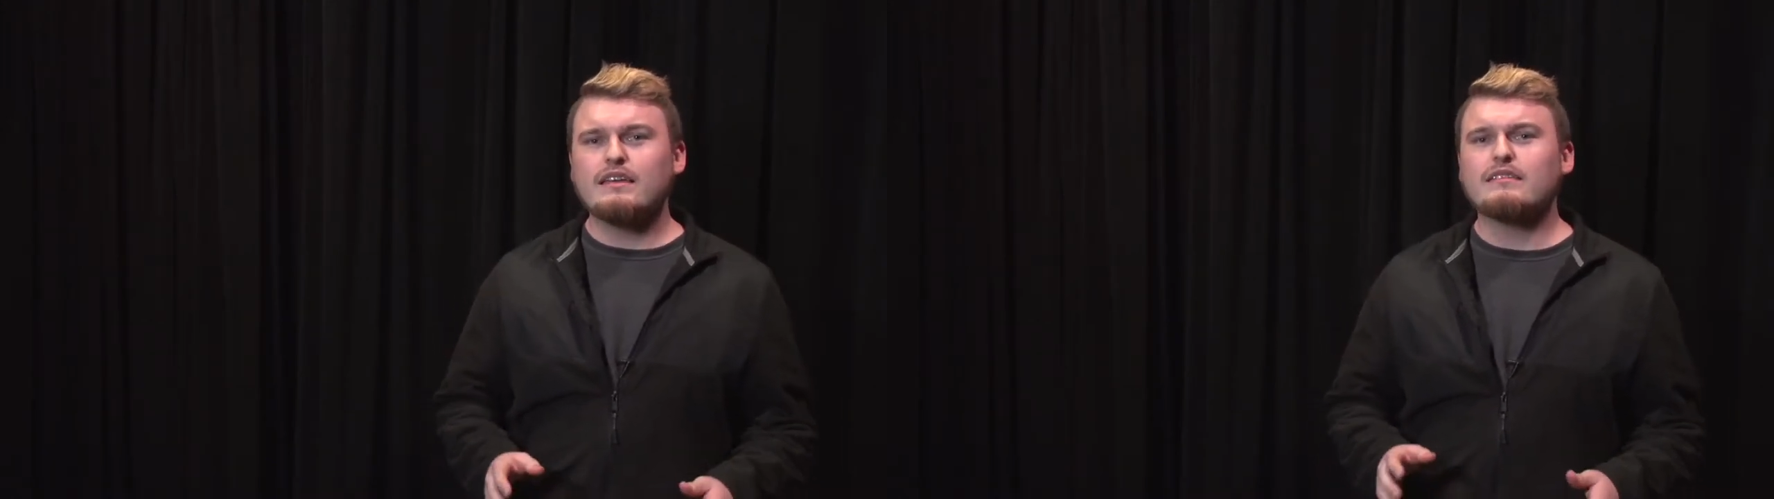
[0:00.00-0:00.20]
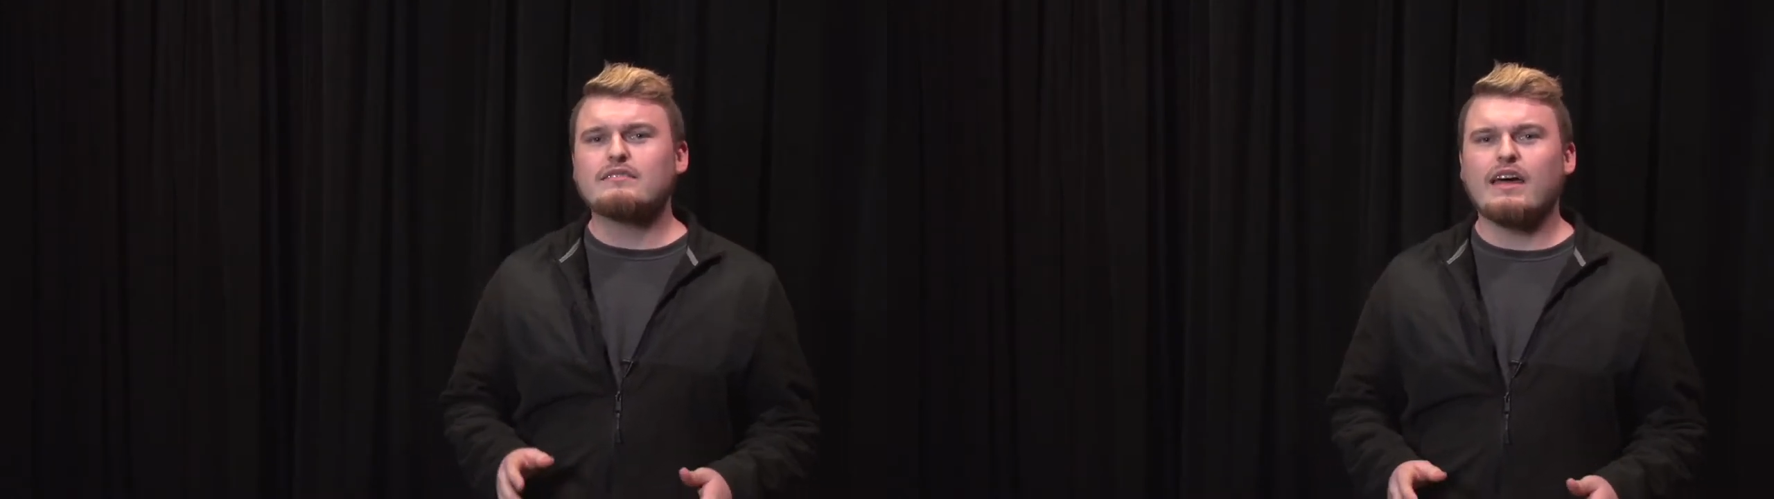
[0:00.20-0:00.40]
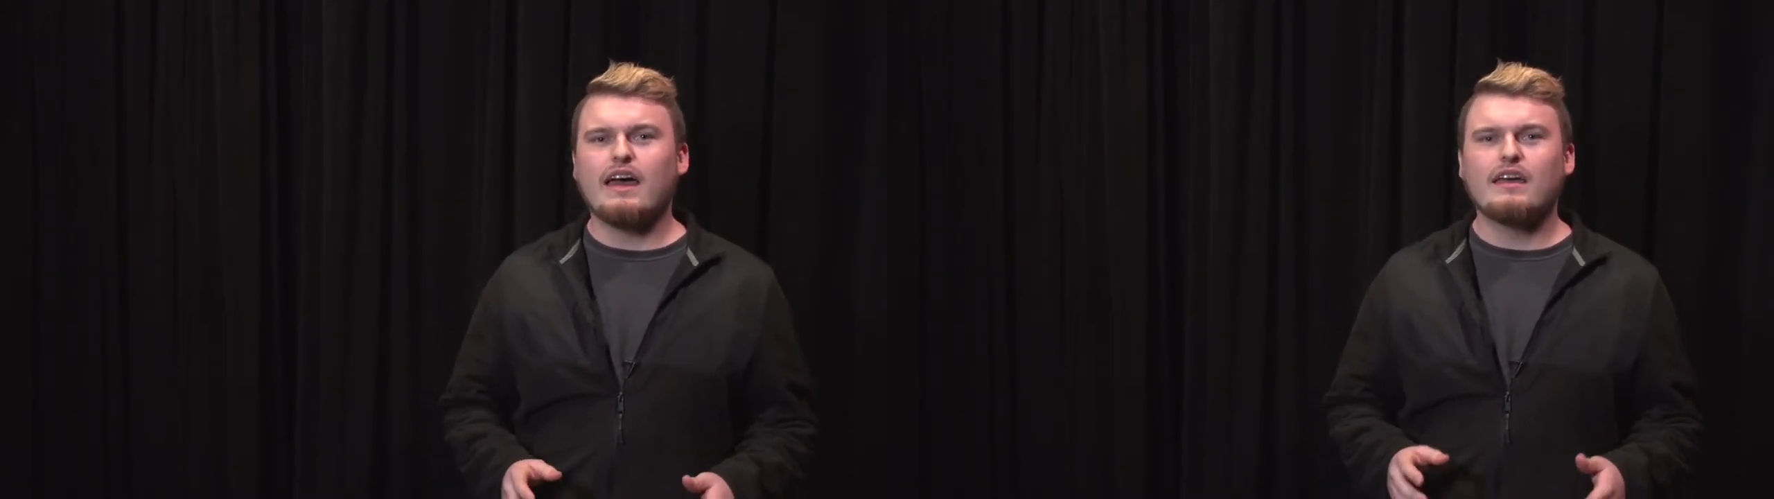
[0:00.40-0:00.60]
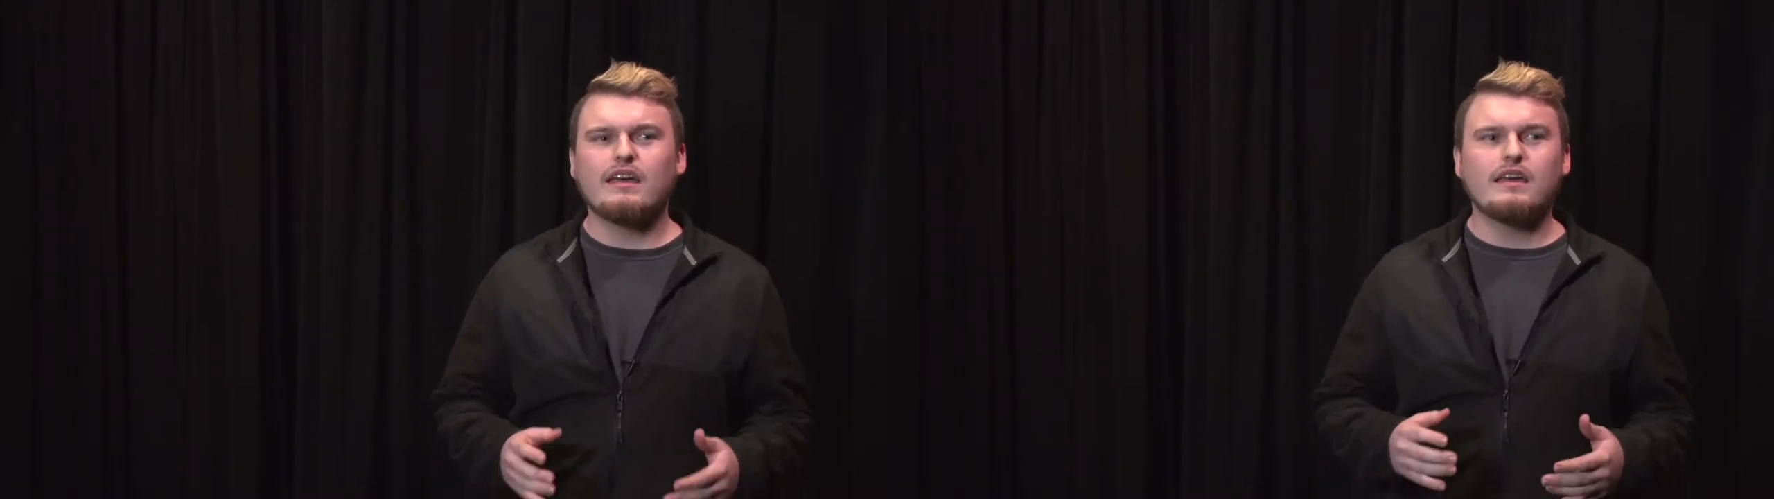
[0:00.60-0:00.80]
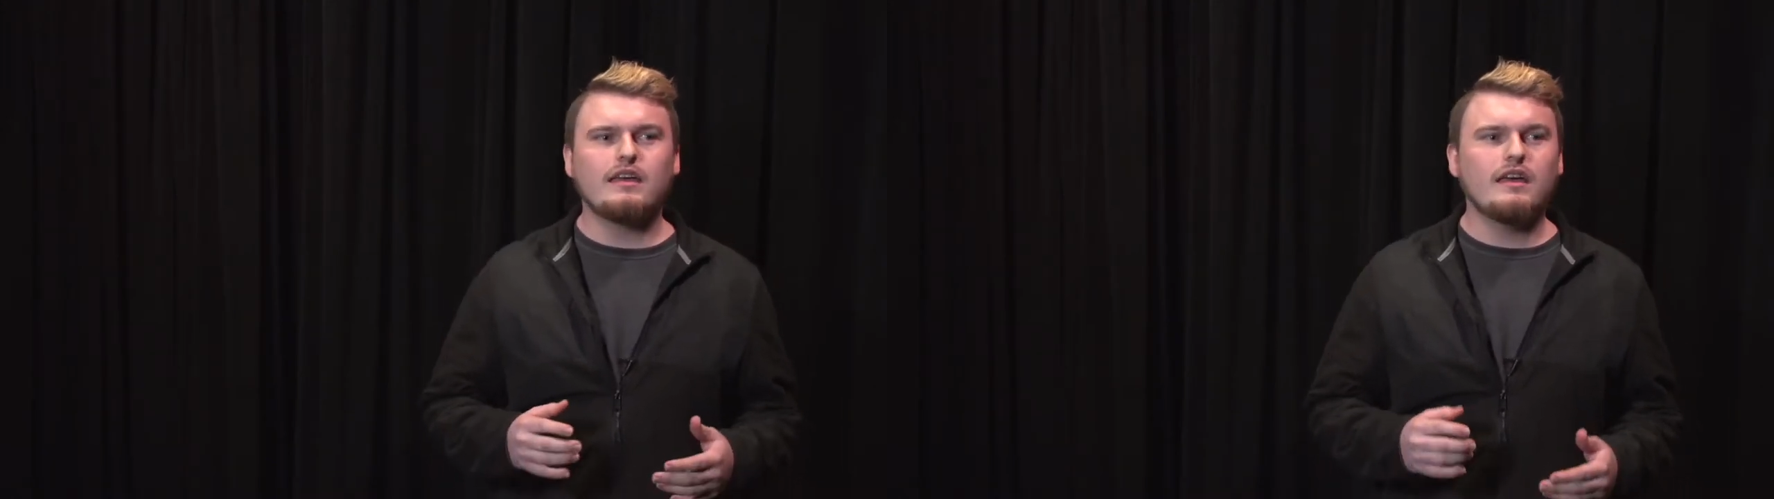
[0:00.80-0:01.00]
is that
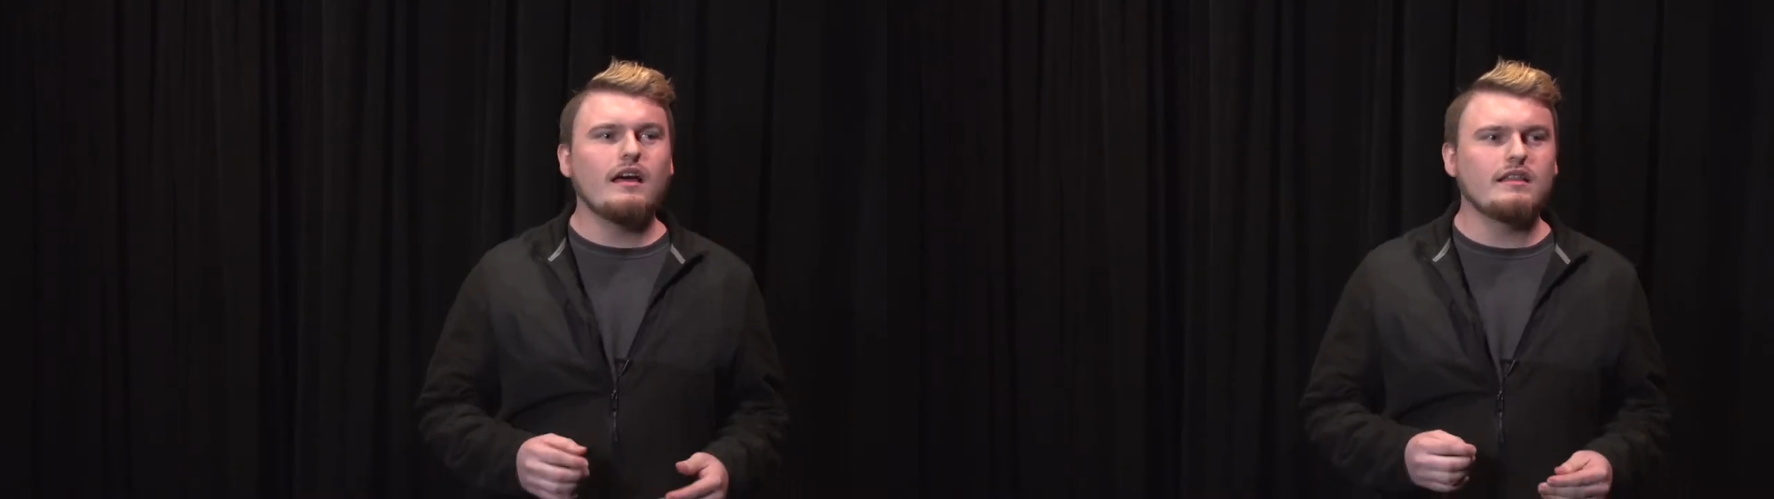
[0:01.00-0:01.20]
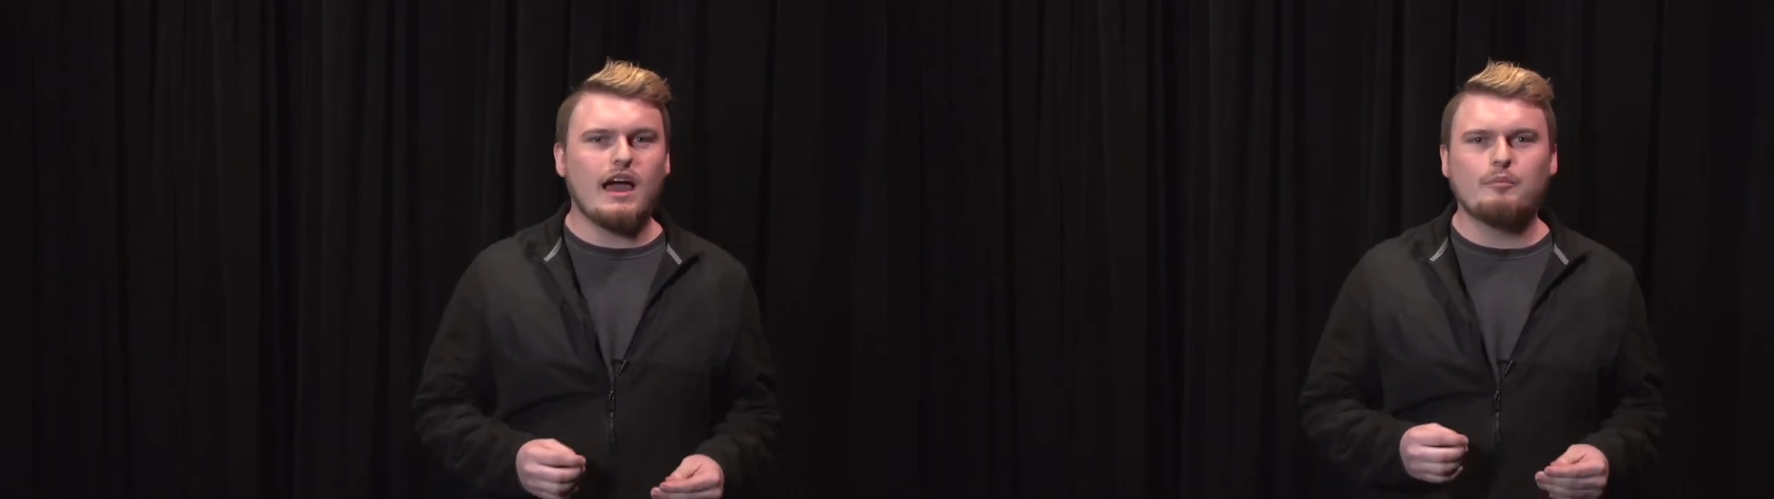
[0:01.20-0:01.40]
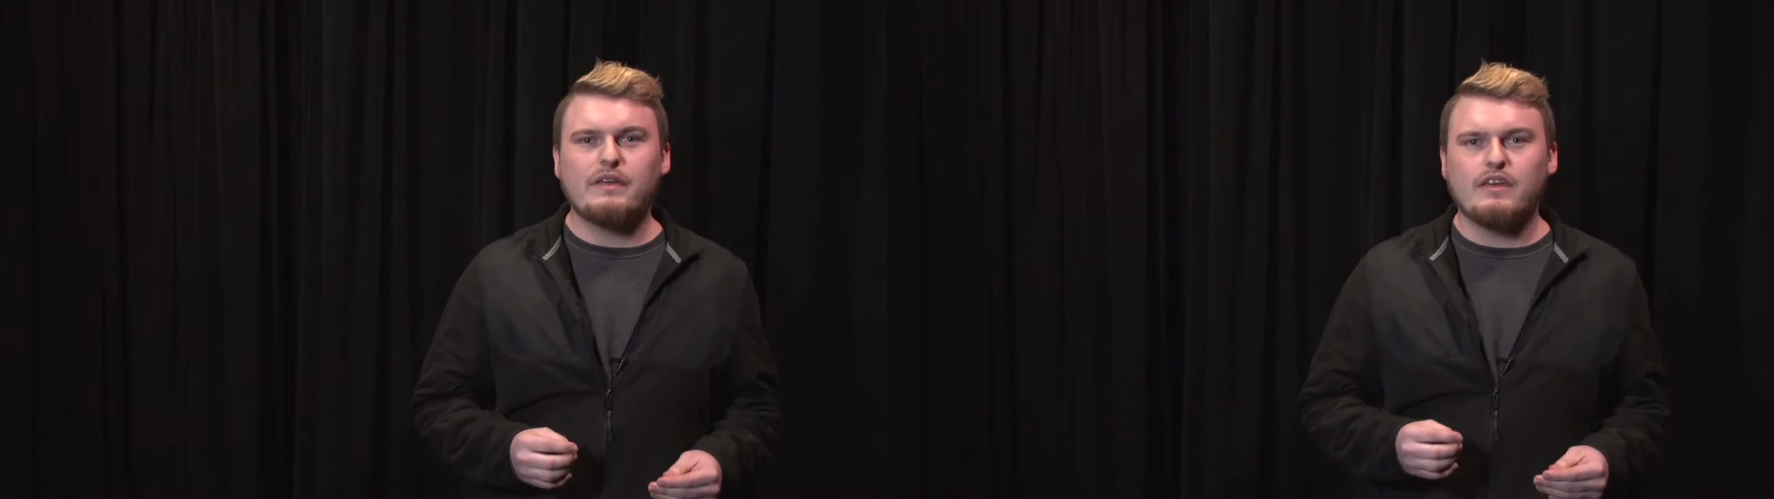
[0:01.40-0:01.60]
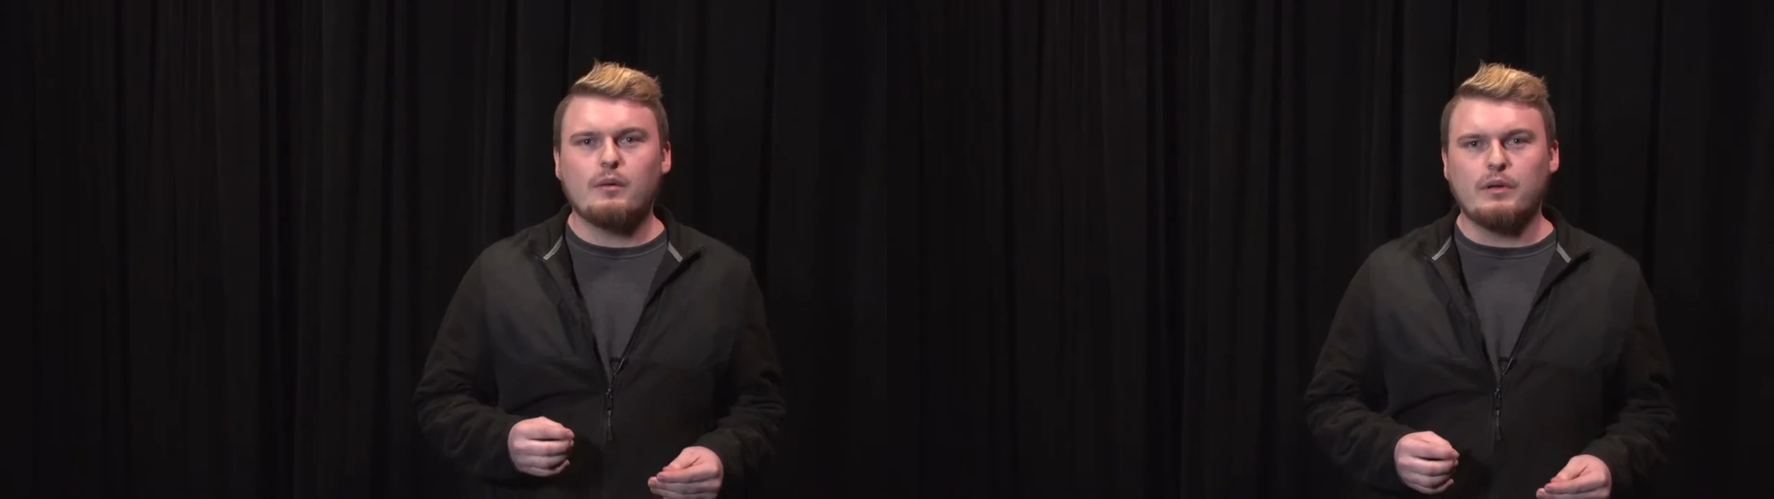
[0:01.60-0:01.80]
it allowed me the